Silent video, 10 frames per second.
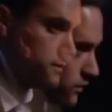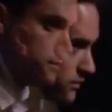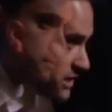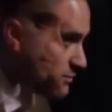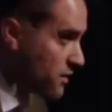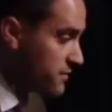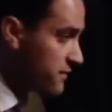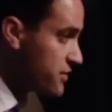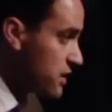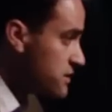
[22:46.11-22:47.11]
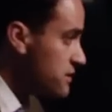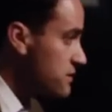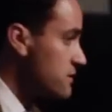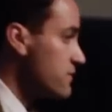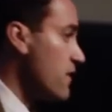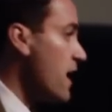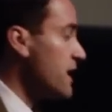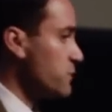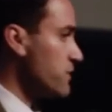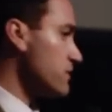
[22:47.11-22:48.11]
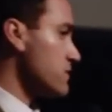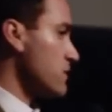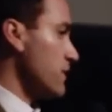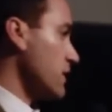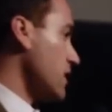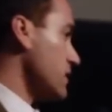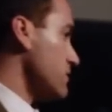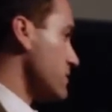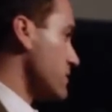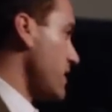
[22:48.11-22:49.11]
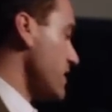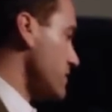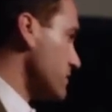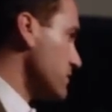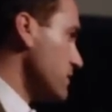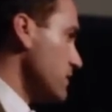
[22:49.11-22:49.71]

The Department of Justice is fine with this going on. States.